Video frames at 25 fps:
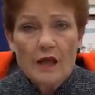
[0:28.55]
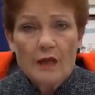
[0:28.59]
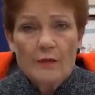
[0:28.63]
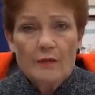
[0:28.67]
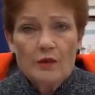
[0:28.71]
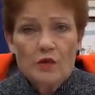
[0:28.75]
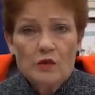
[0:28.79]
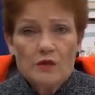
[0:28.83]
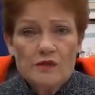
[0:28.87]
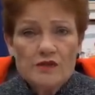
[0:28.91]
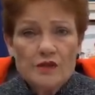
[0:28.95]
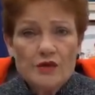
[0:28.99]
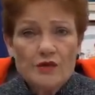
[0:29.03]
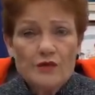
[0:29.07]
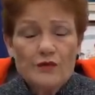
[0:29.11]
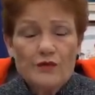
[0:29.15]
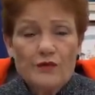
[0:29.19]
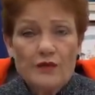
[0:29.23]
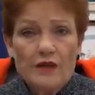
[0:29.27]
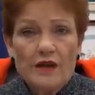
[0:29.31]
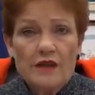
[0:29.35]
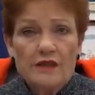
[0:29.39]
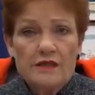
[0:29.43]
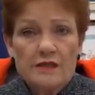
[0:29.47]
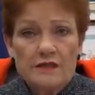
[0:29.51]
But also the
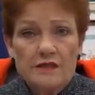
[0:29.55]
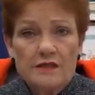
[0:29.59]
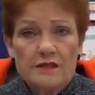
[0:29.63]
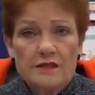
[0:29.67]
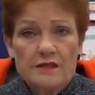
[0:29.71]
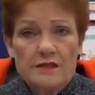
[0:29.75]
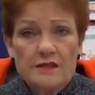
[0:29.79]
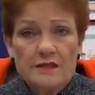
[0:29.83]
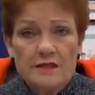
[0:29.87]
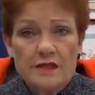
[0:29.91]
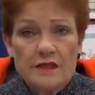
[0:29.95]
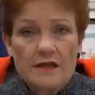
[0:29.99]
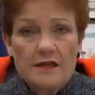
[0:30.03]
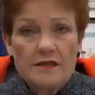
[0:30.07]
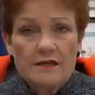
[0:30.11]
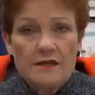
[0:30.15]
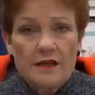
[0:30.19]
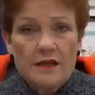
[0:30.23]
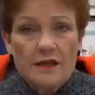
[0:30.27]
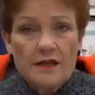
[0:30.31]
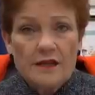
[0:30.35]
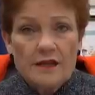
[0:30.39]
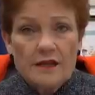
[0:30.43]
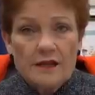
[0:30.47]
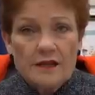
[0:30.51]
fact is that,
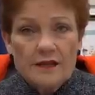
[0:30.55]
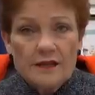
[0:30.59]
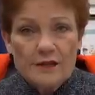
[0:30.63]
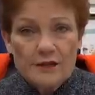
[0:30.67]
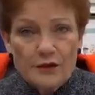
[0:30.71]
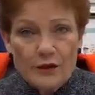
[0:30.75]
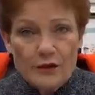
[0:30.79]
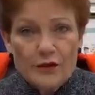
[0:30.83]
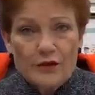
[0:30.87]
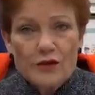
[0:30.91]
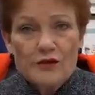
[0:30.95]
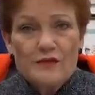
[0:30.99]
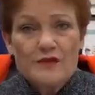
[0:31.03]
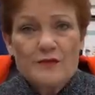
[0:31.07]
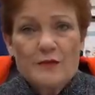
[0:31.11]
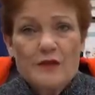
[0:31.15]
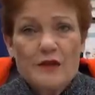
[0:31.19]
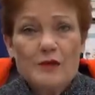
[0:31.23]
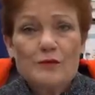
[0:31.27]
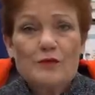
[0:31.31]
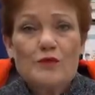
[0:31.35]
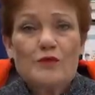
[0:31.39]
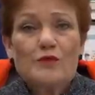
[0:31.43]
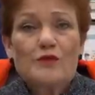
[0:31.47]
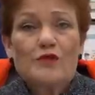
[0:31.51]
you know, those
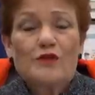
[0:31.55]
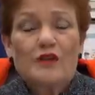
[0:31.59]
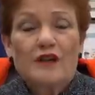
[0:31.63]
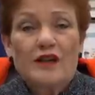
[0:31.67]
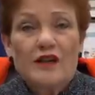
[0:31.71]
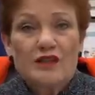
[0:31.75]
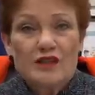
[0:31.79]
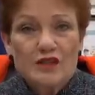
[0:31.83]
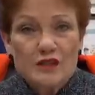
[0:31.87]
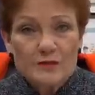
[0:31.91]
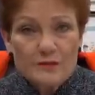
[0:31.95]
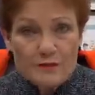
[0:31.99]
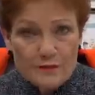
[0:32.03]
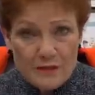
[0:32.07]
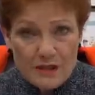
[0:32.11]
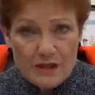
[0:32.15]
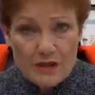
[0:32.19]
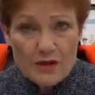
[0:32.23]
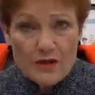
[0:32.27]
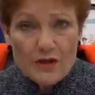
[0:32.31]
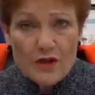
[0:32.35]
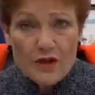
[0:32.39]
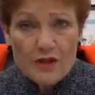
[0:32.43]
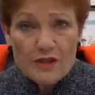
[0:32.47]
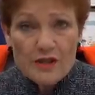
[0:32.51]
people that actually bid
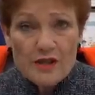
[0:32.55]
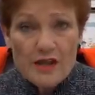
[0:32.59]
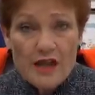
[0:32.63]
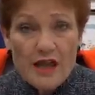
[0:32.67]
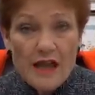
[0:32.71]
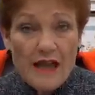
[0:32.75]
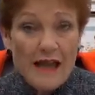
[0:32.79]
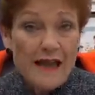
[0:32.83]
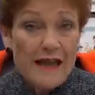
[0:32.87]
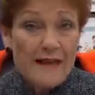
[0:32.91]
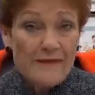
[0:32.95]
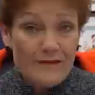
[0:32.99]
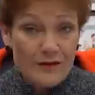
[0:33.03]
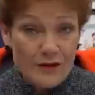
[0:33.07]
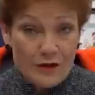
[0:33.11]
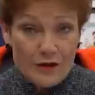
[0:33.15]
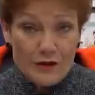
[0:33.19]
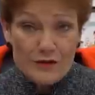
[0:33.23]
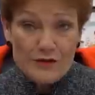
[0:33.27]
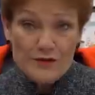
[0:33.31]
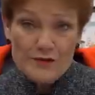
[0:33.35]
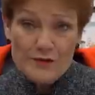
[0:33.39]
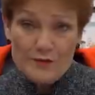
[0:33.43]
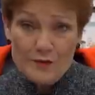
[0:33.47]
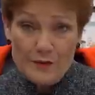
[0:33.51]
on and
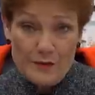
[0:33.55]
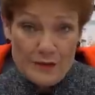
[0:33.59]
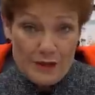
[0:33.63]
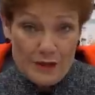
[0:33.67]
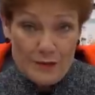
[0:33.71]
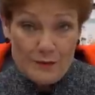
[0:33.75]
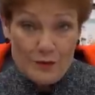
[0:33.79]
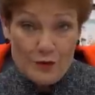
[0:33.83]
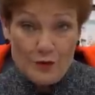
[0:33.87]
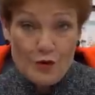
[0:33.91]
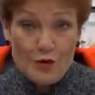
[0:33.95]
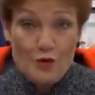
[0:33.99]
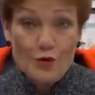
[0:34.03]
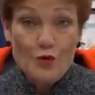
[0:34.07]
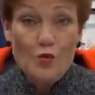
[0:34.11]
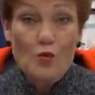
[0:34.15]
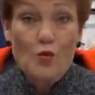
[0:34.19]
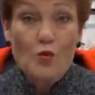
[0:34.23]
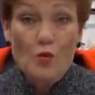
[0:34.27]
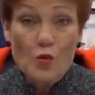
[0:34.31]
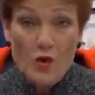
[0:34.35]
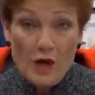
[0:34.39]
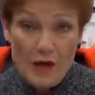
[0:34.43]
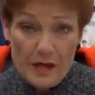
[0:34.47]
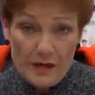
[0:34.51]
those people who
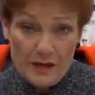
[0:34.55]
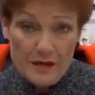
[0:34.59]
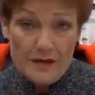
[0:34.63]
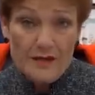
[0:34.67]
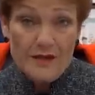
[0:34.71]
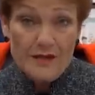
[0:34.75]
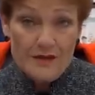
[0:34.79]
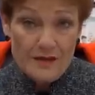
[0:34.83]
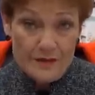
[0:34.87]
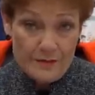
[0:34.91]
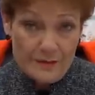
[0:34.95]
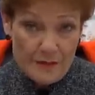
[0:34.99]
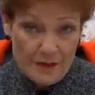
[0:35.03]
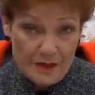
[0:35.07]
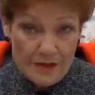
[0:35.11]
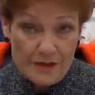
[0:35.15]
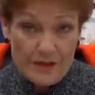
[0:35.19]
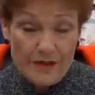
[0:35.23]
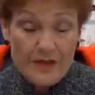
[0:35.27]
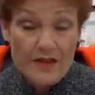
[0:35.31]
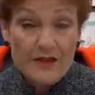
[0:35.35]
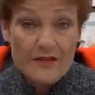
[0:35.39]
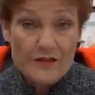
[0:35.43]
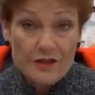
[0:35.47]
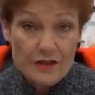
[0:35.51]
won the bid
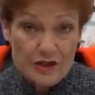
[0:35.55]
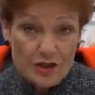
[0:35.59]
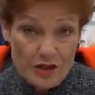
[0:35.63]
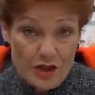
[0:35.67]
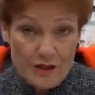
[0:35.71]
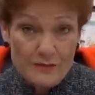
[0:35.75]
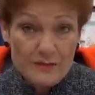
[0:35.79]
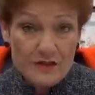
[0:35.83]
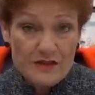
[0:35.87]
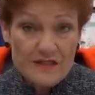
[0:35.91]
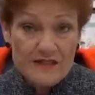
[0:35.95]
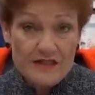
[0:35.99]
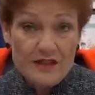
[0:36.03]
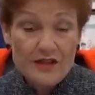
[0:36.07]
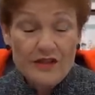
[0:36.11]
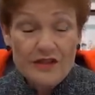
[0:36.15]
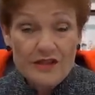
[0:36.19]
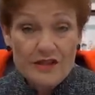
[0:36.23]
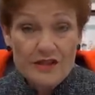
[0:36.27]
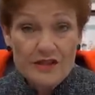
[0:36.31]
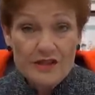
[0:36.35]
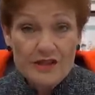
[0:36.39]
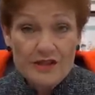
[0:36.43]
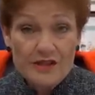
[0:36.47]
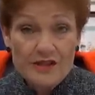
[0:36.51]
in the jumpers that I
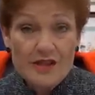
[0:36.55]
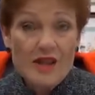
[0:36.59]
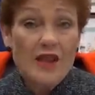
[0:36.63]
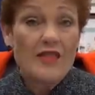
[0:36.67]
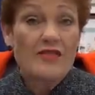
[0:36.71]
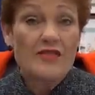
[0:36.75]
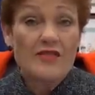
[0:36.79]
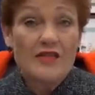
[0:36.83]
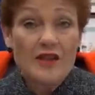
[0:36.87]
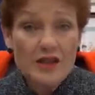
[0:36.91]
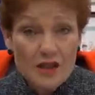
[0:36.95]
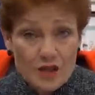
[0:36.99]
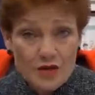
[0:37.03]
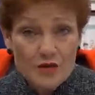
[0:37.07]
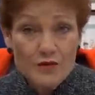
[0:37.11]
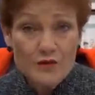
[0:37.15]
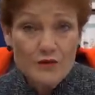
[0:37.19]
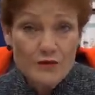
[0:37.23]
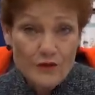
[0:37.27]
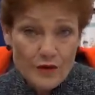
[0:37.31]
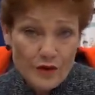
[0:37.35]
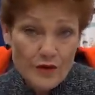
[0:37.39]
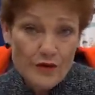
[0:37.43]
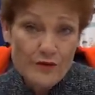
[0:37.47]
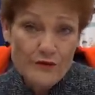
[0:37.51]
knitted, thank you
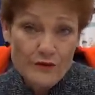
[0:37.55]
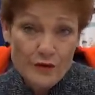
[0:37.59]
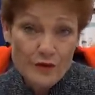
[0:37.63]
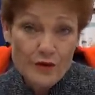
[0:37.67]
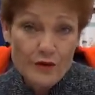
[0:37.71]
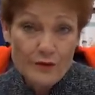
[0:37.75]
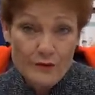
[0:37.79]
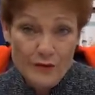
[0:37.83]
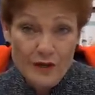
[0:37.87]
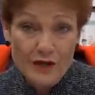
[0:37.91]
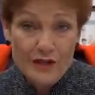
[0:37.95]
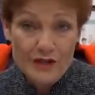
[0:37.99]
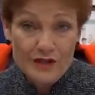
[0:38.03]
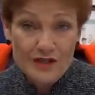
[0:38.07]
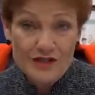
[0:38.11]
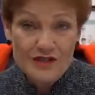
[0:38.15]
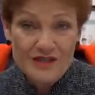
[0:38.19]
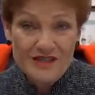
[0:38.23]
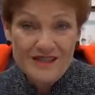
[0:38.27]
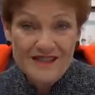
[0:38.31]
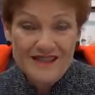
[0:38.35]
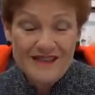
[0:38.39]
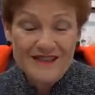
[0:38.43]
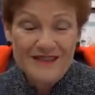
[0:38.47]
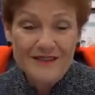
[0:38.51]
very, very
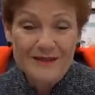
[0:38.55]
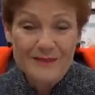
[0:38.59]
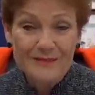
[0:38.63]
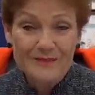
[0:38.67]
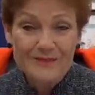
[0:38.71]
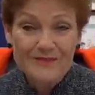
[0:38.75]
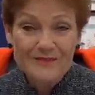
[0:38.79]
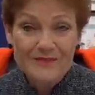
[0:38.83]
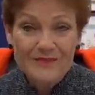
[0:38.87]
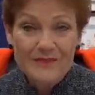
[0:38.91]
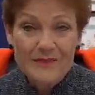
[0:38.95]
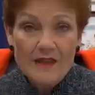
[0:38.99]
much. And